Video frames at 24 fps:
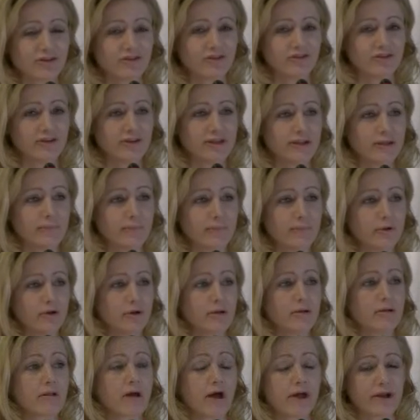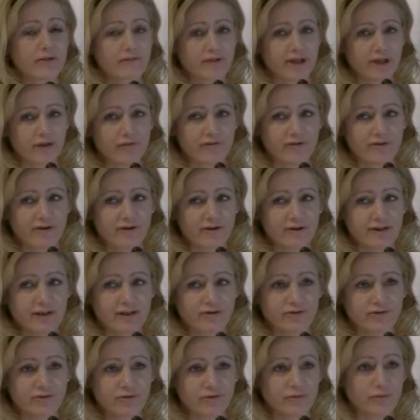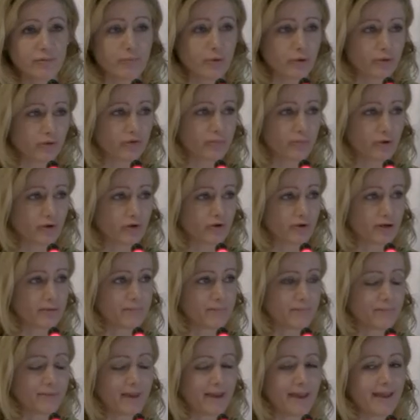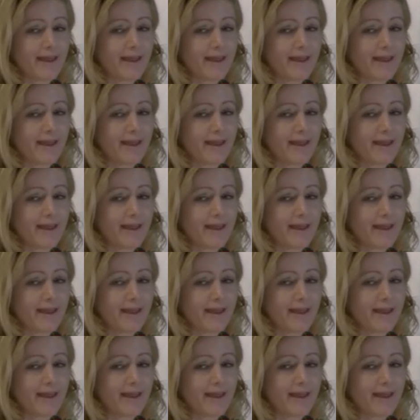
she put a lot of effort into the bonus program.